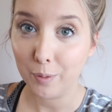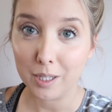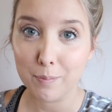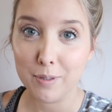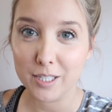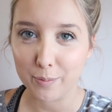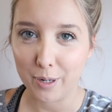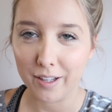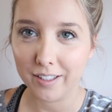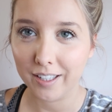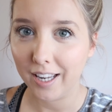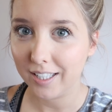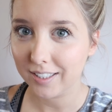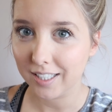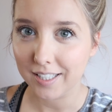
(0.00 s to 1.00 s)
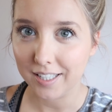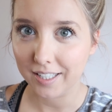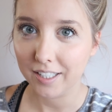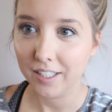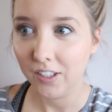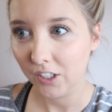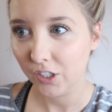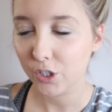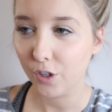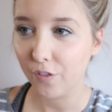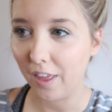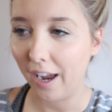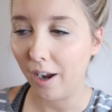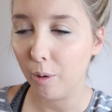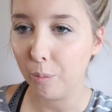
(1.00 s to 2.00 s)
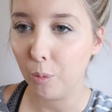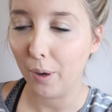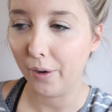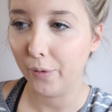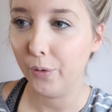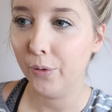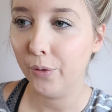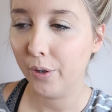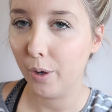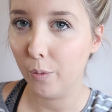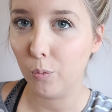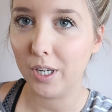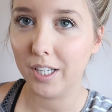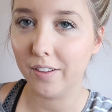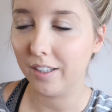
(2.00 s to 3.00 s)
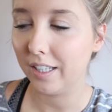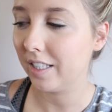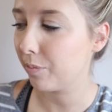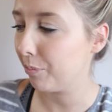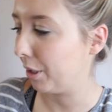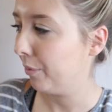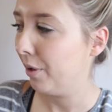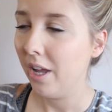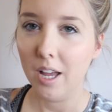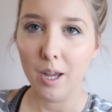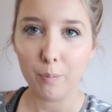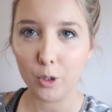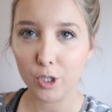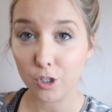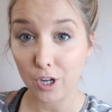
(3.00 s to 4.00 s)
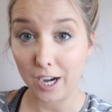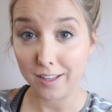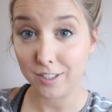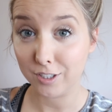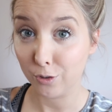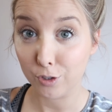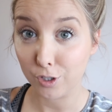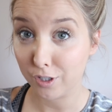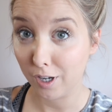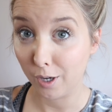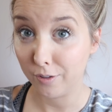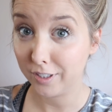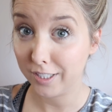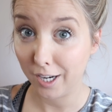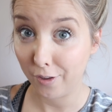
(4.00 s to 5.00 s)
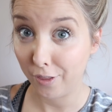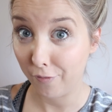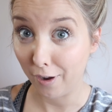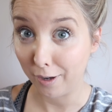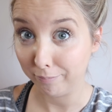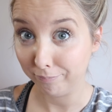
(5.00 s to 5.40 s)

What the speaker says: with me as well in case I need to shove that up while I'm wearing these. But I'm going to try these on just now and see how they fit.